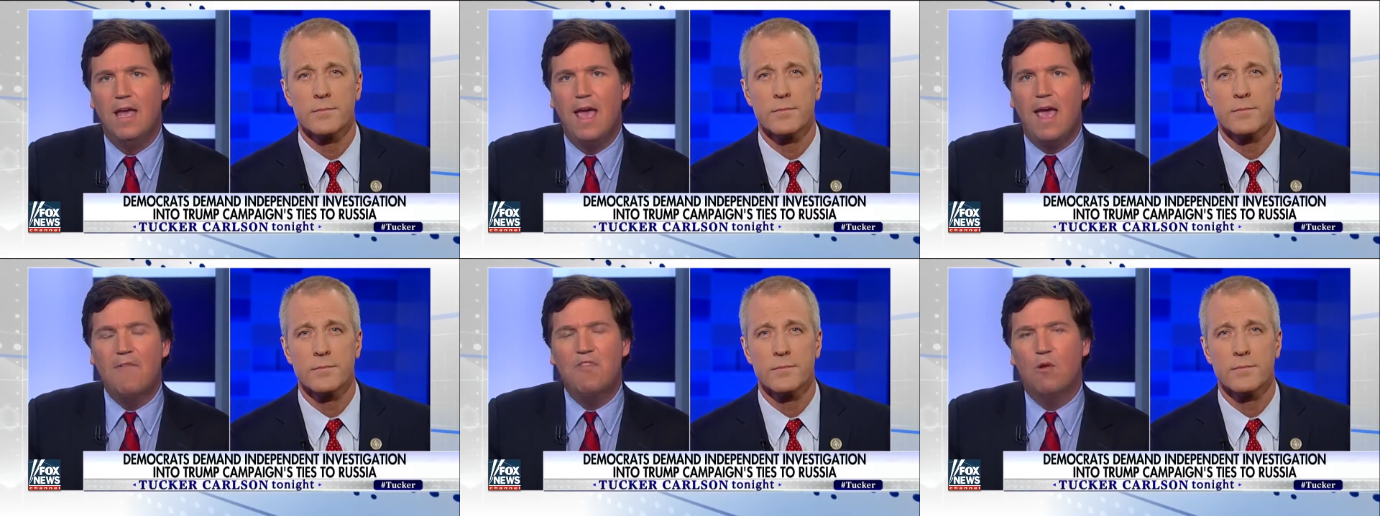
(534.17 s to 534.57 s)

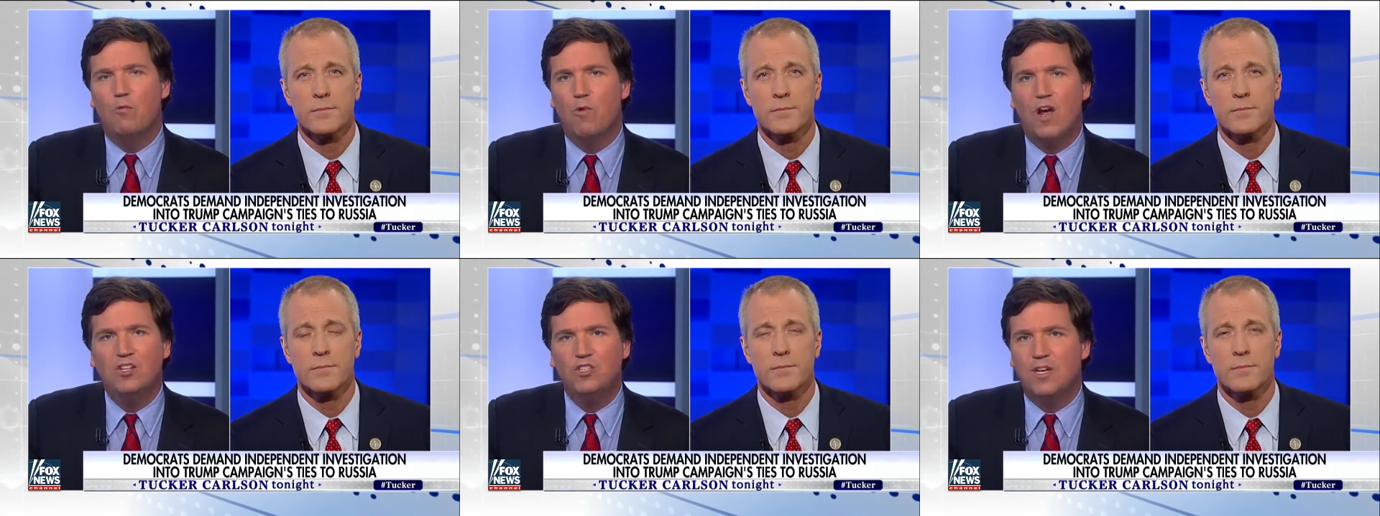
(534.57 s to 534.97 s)
Speaker 1: and that
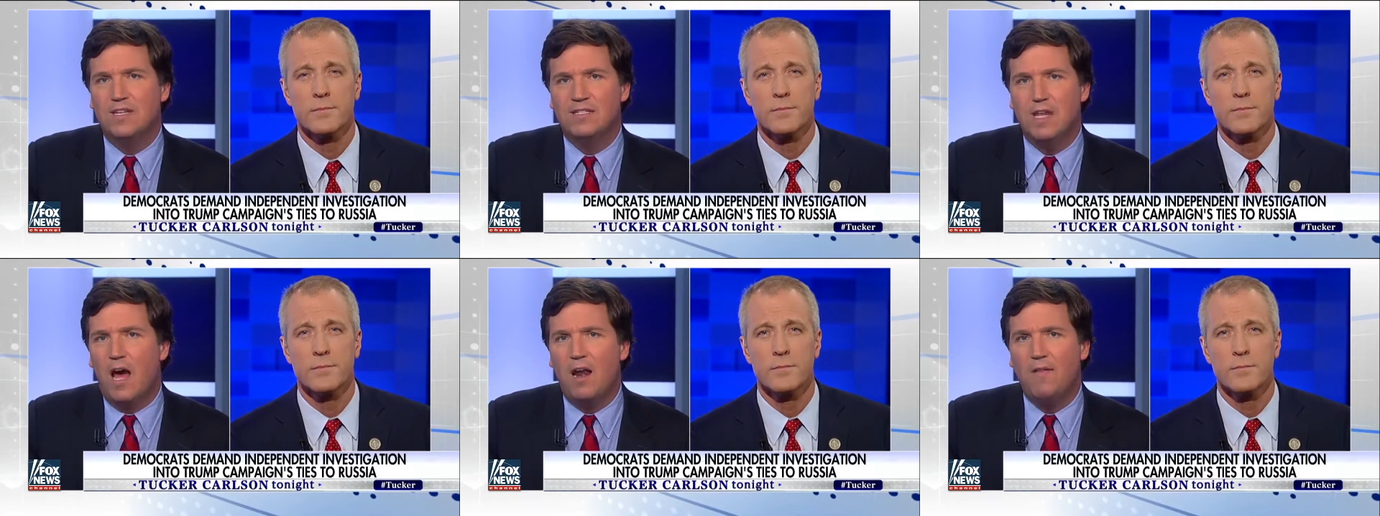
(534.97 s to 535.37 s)
Russia
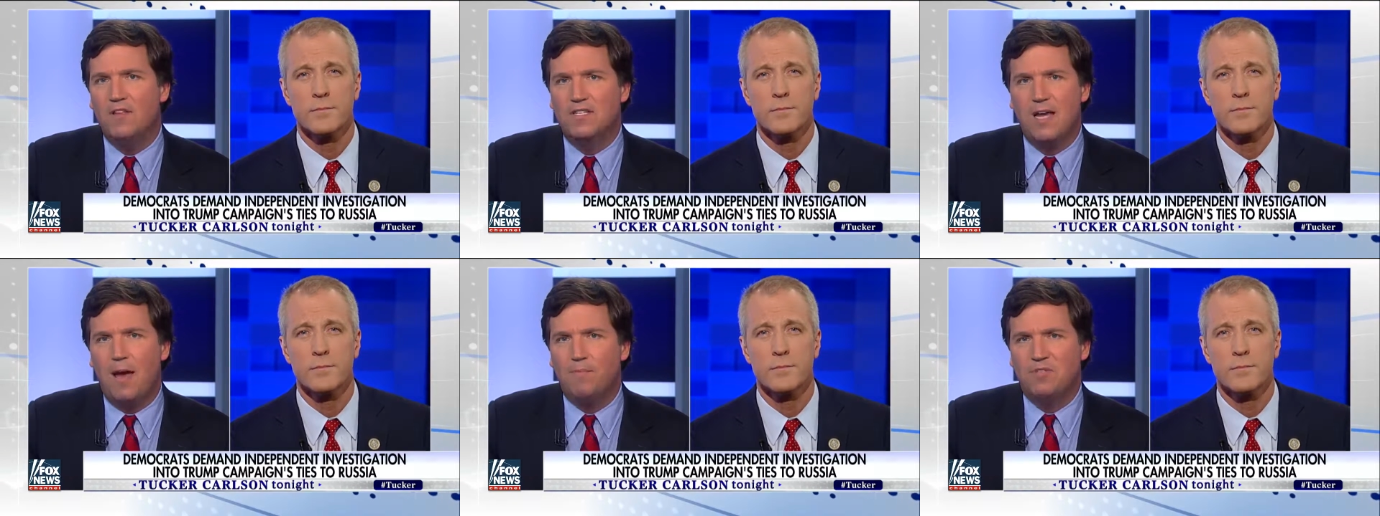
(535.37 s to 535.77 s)
is not on the
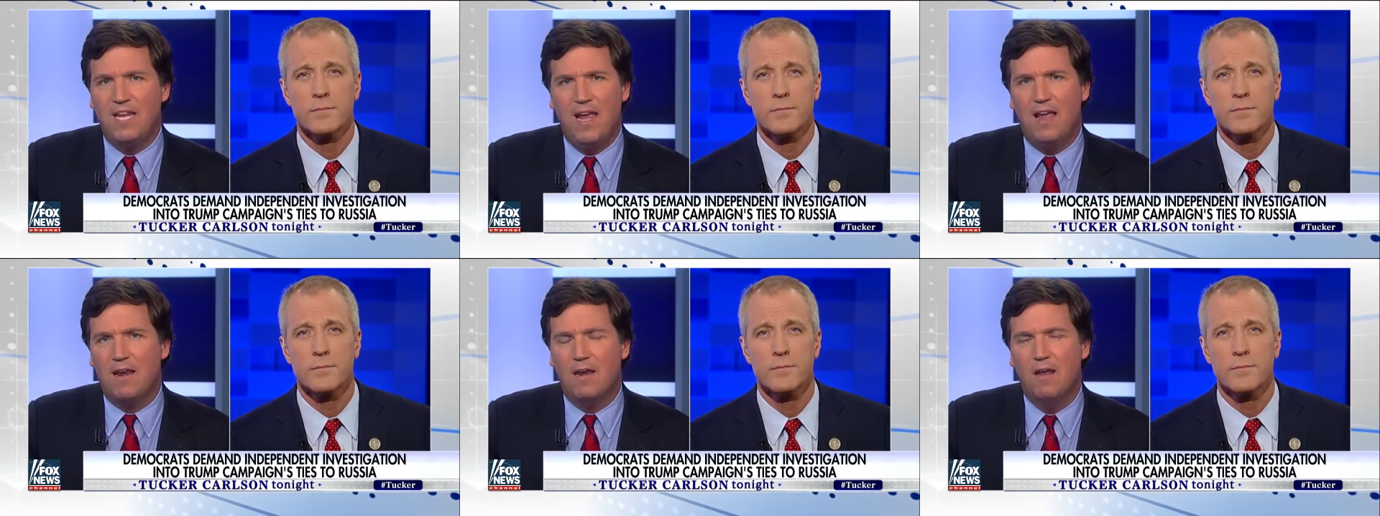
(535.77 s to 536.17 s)
top
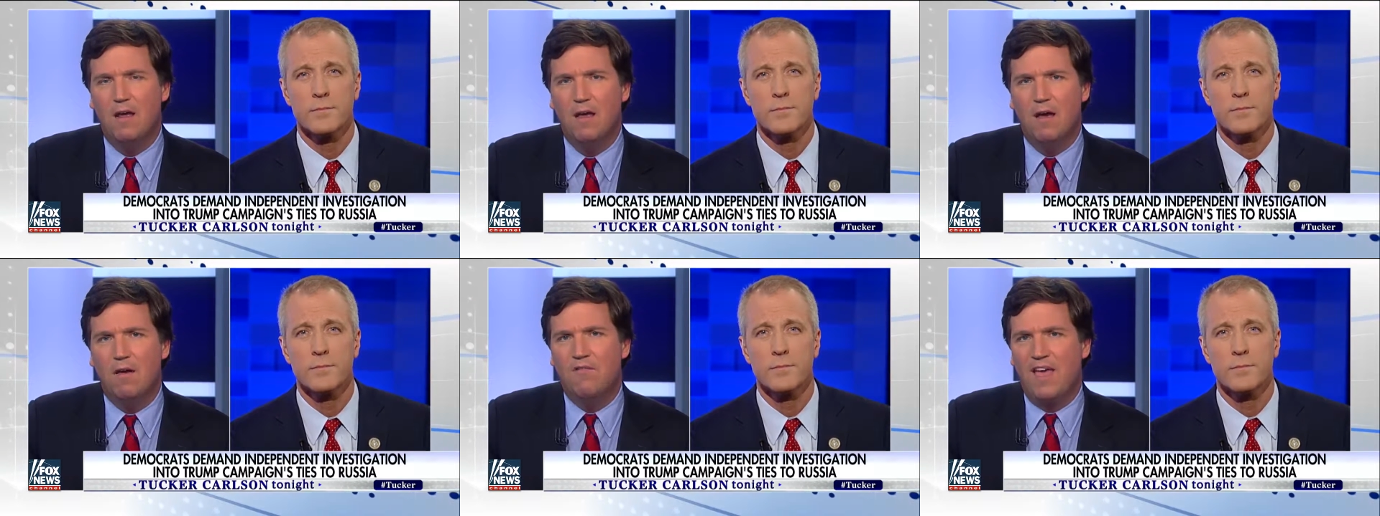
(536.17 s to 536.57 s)
10
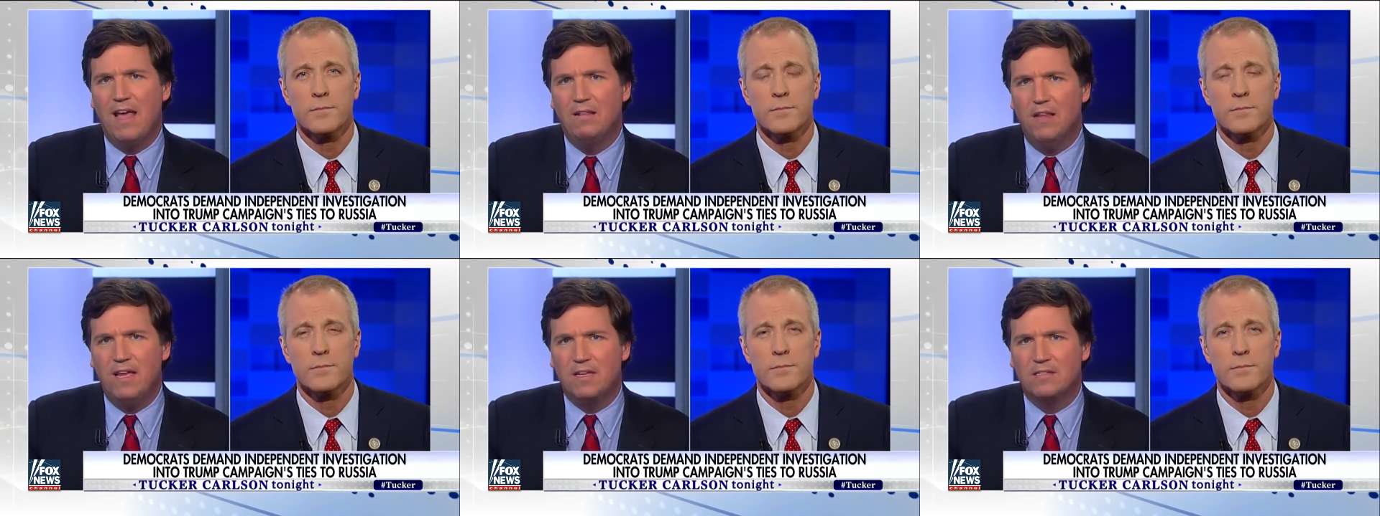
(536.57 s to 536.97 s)
of
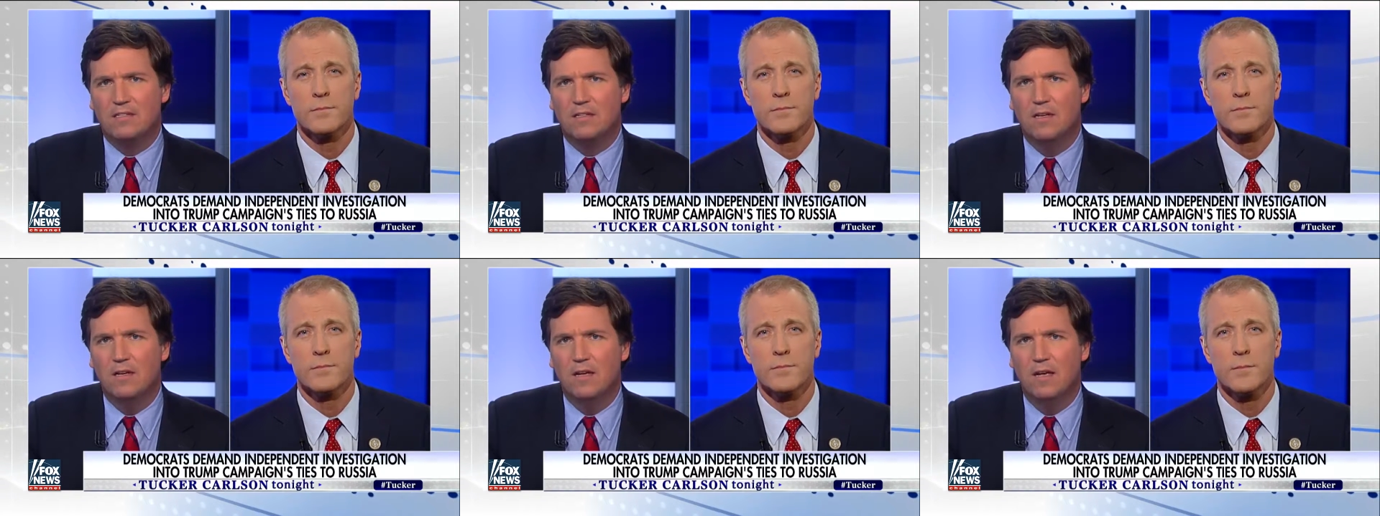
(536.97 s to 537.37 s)
that list.